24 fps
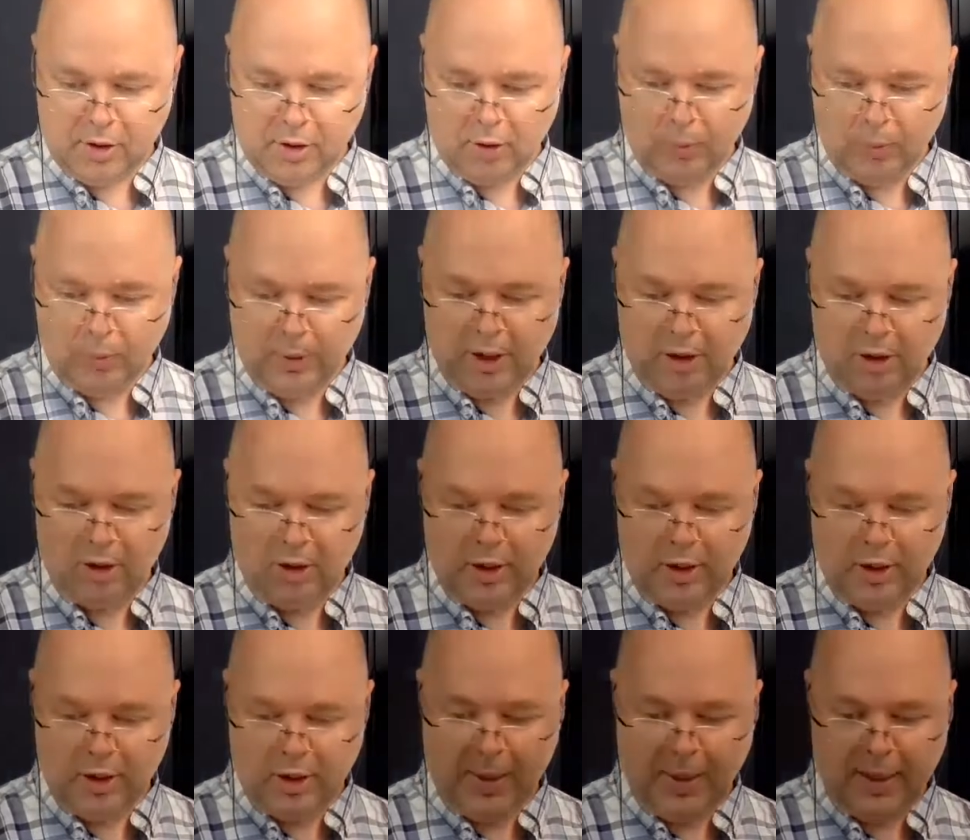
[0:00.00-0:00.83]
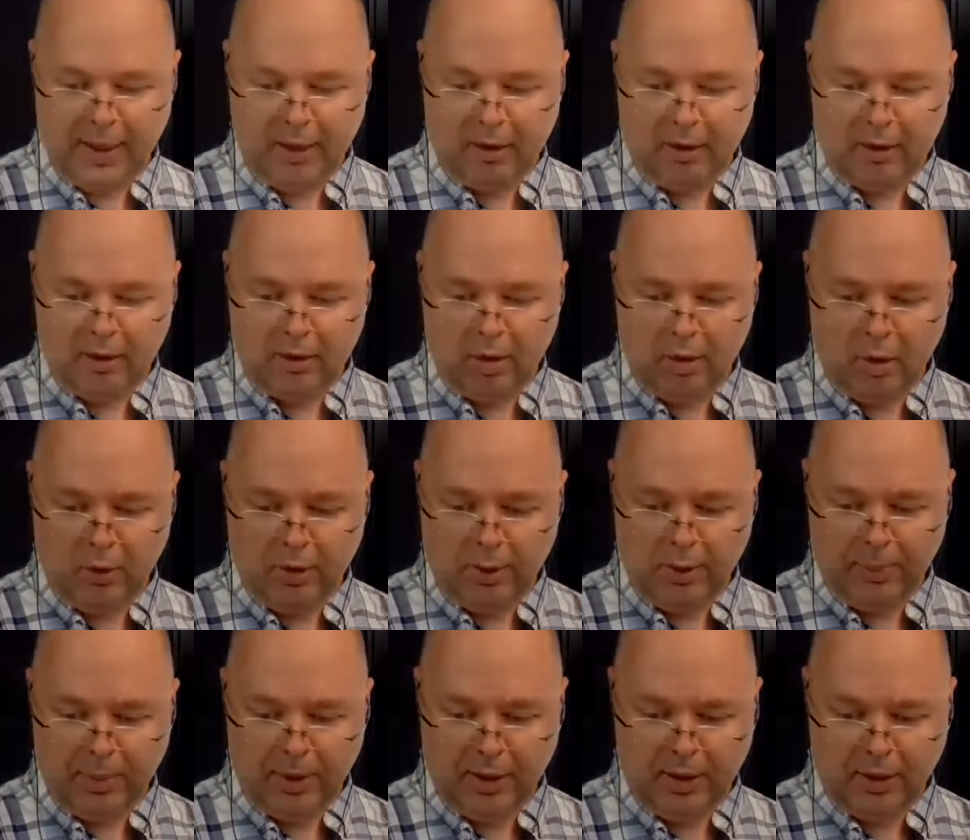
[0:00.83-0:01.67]
can do that by going
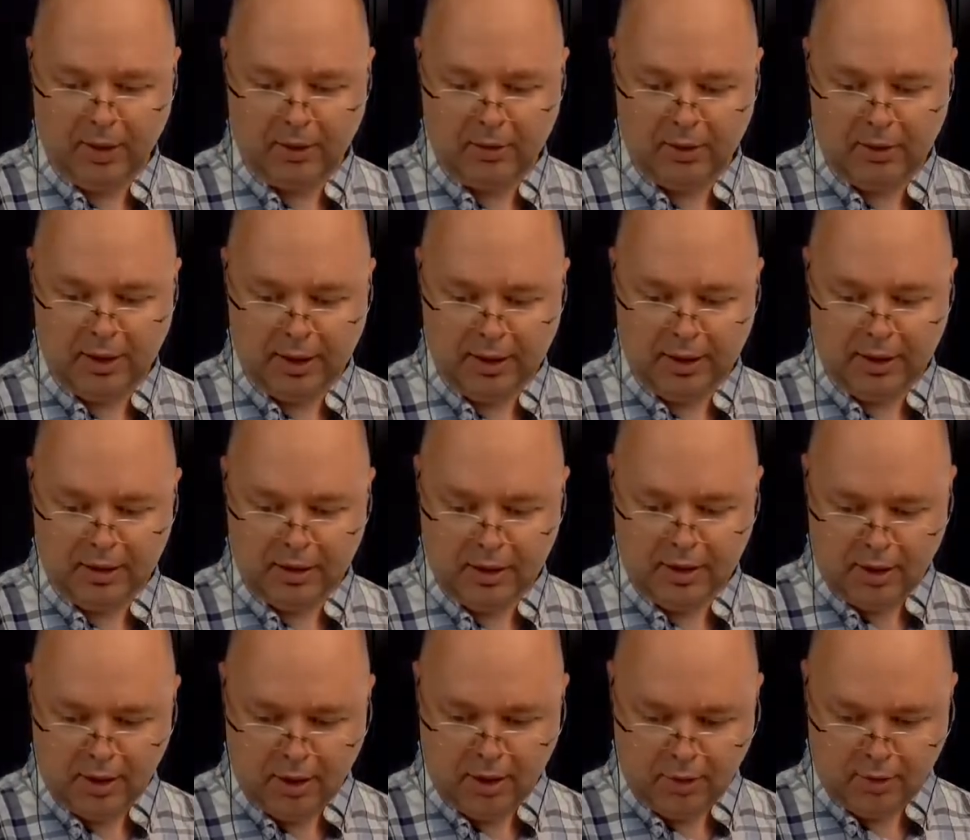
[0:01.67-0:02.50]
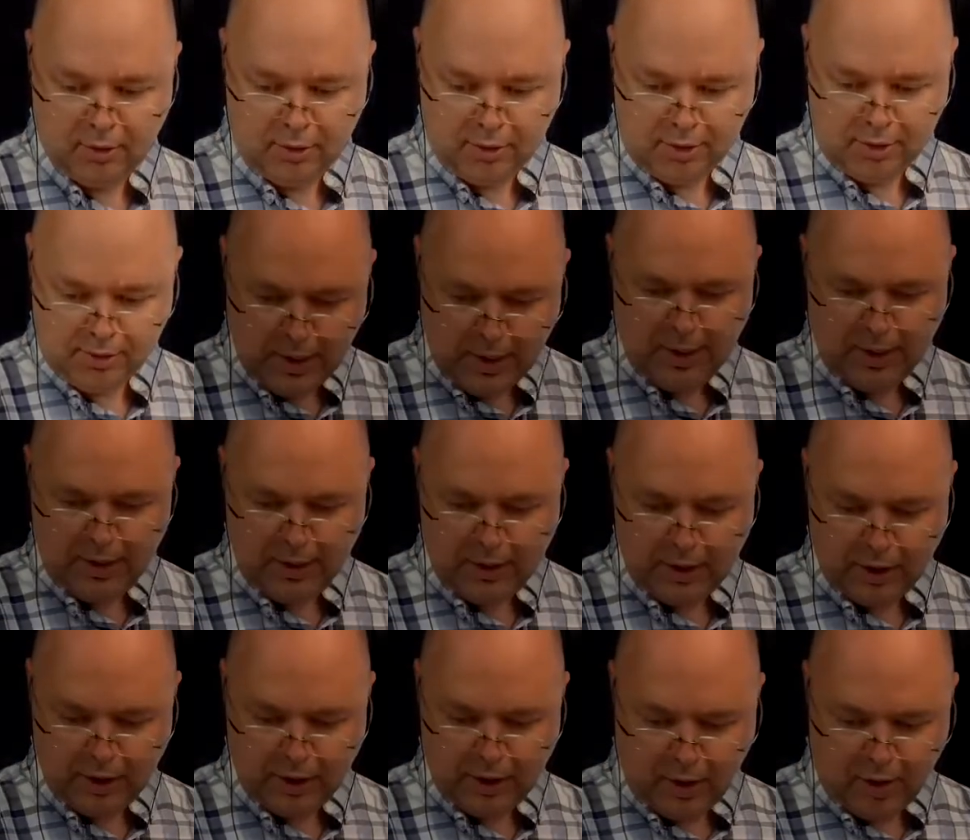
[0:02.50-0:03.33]
up here and clicking to the news. And
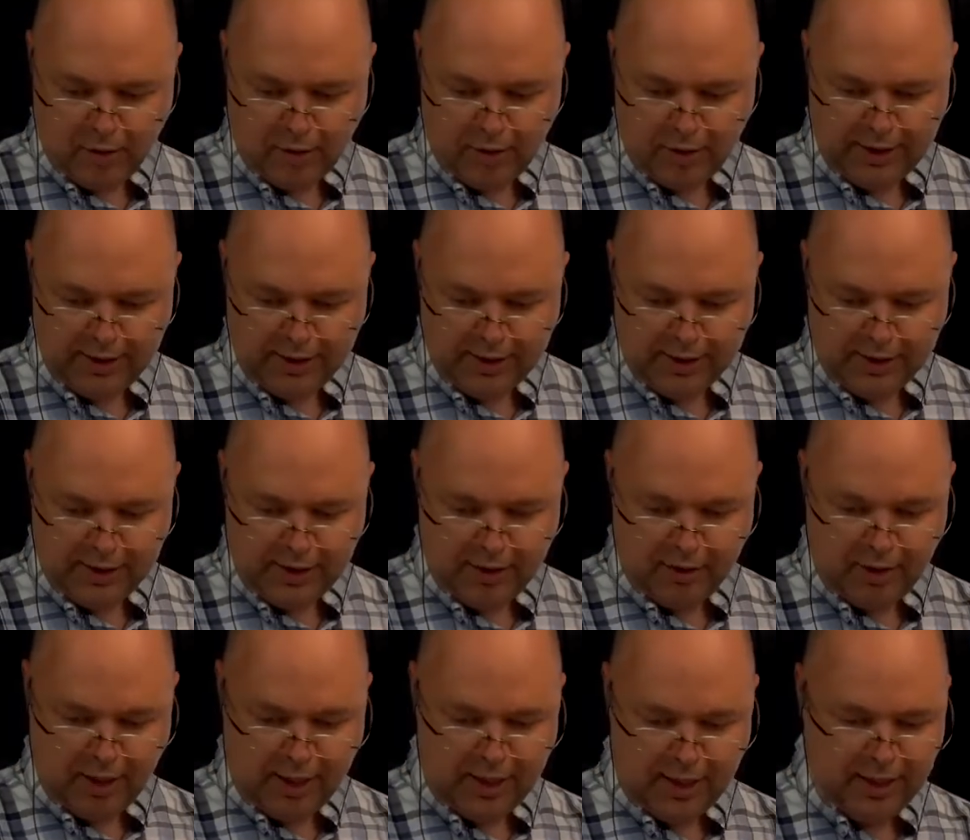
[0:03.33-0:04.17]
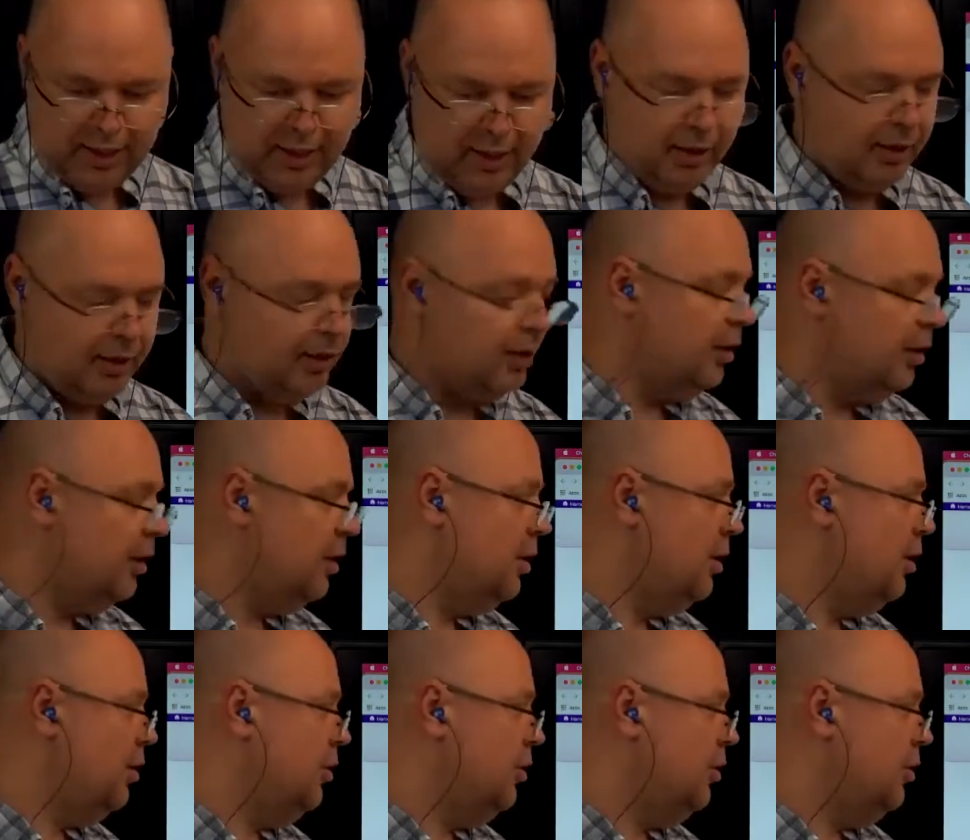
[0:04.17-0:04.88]
you can already see right here, the